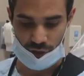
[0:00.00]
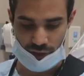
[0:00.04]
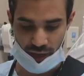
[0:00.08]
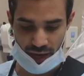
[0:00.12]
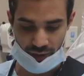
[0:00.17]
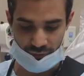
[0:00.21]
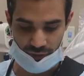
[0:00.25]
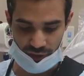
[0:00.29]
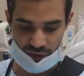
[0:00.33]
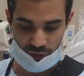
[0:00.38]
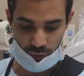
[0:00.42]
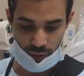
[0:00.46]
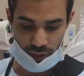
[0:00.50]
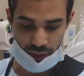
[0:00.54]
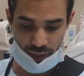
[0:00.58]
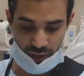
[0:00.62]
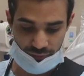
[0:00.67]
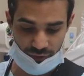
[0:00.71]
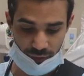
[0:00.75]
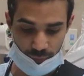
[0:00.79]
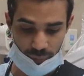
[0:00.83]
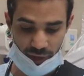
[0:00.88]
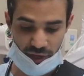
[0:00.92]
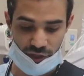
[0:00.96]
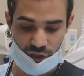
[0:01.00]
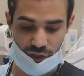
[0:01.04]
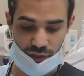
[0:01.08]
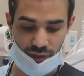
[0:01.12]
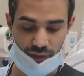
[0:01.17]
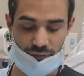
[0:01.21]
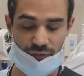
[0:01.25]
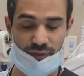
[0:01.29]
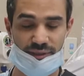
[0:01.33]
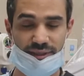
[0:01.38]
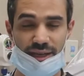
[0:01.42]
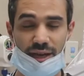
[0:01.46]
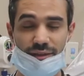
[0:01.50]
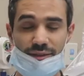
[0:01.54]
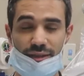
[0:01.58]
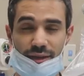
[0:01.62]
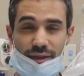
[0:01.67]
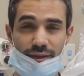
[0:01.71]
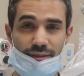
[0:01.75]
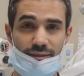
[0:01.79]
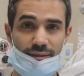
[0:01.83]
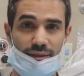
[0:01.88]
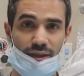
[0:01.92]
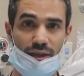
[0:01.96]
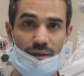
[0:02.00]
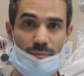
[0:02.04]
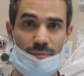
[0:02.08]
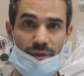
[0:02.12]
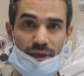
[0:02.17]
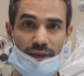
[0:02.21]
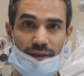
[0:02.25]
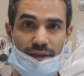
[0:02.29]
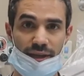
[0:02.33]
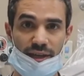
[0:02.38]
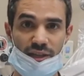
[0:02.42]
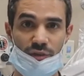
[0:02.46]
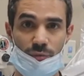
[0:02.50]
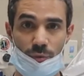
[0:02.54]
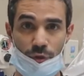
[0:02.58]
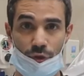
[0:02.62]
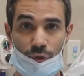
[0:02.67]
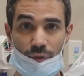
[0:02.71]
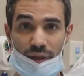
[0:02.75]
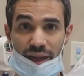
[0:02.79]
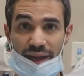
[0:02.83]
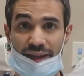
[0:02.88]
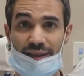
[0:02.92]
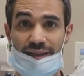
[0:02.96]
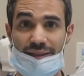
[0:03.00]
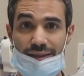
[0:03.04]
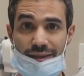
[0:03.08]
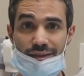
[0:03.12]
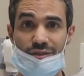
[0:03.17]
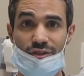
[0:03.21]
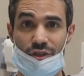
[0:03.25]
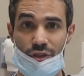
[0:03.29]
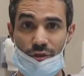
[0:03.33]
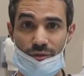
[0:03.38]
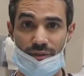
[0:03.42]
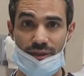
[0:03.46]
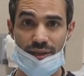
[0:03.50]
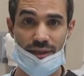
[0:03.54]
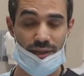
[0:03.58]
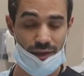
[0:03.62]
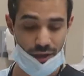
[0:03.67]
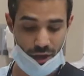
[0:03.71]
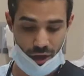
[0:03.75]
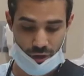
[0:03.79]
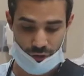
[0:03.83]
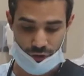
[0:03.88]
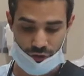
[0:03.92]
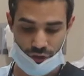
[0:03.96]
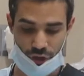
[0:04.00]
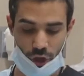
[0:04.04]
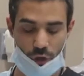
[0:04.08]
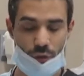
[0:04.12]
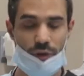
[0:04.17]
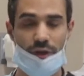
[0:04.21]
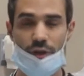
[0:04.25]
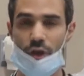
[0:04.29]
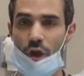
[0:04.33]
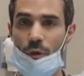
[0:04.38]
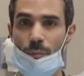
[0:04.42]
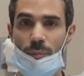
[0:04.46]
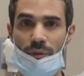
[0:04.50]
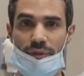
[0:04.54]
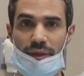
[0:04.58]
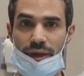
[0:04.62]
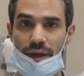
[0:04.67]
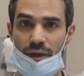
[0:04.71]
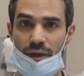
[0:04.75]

sure you have this ready. If it sounds like it's going to be a case where you'll likely need to use it, just go ahead and open